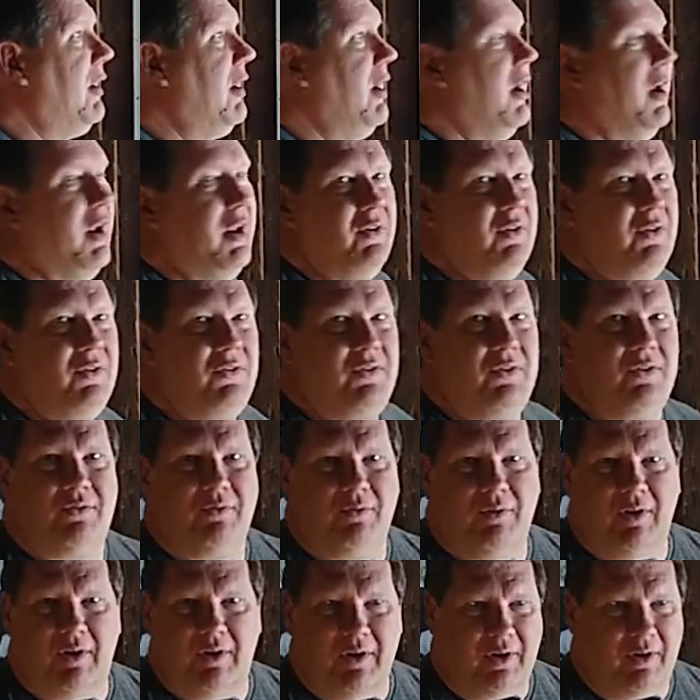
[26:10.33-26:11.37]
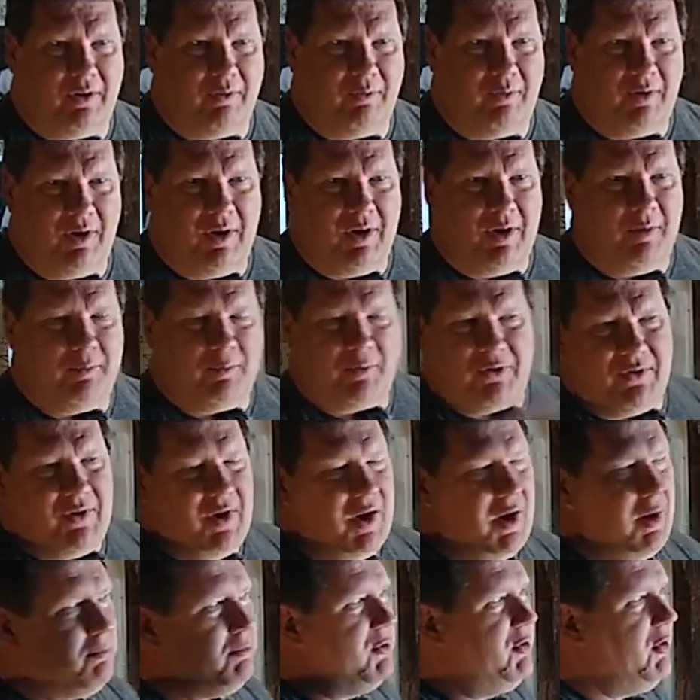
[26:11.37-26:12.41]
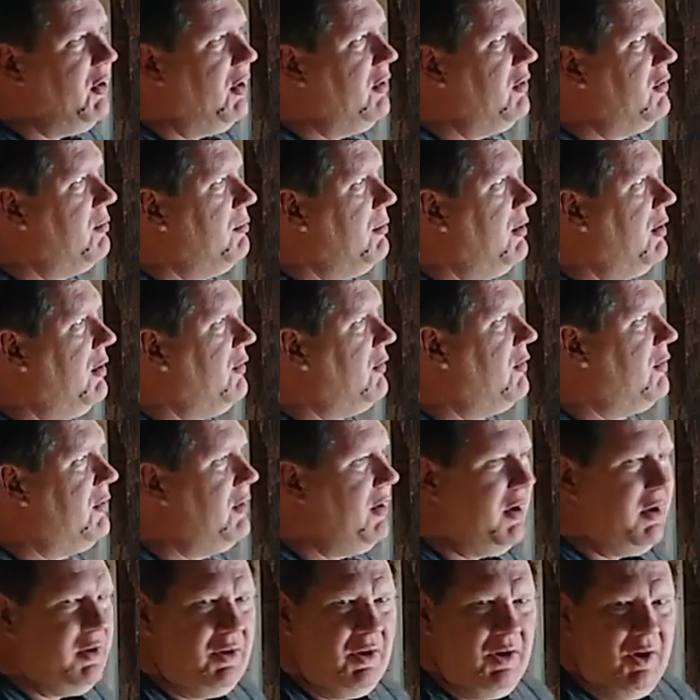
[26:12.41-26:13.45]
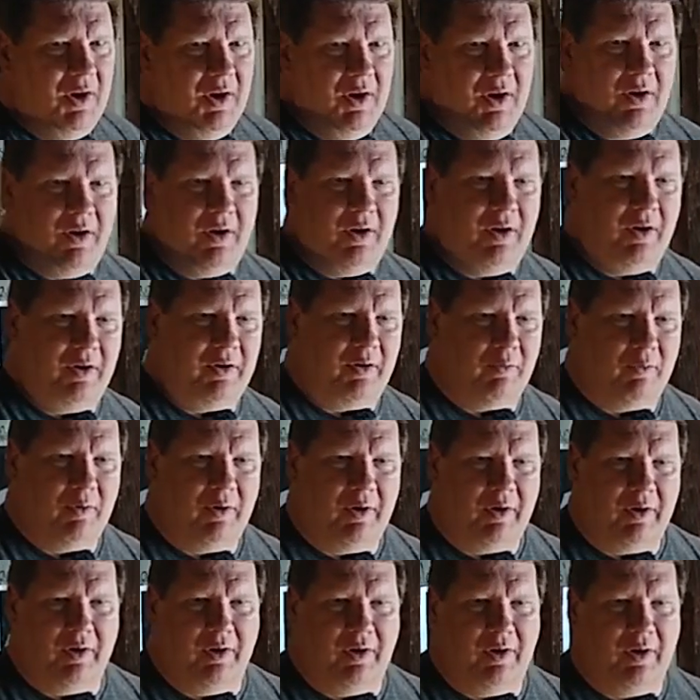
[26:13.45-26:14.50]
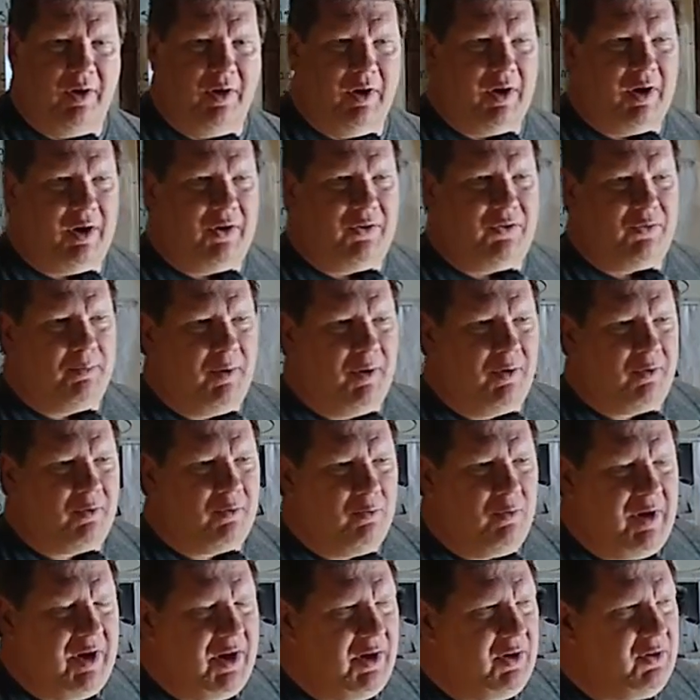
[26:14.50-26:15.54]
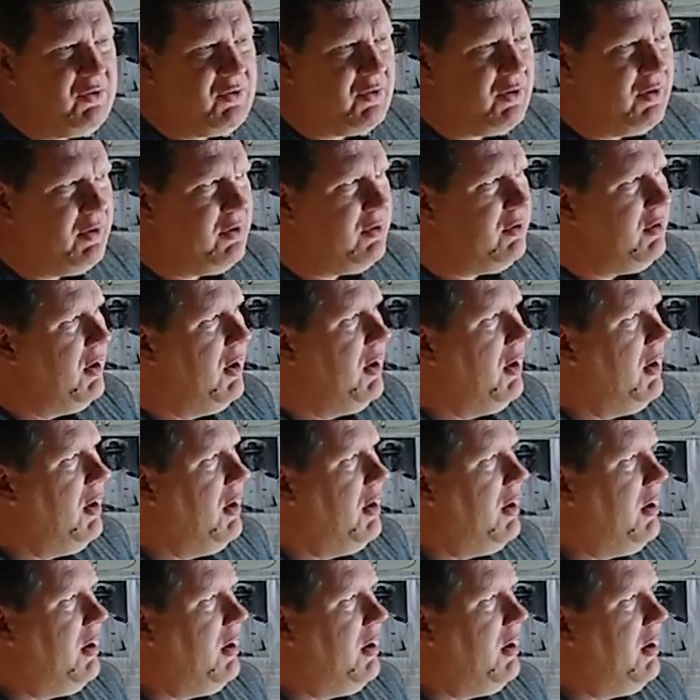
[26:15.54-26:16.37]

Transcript: Again, this is another one of them snap judgments that, oh, you're wearing an I Smoke Weed shirt.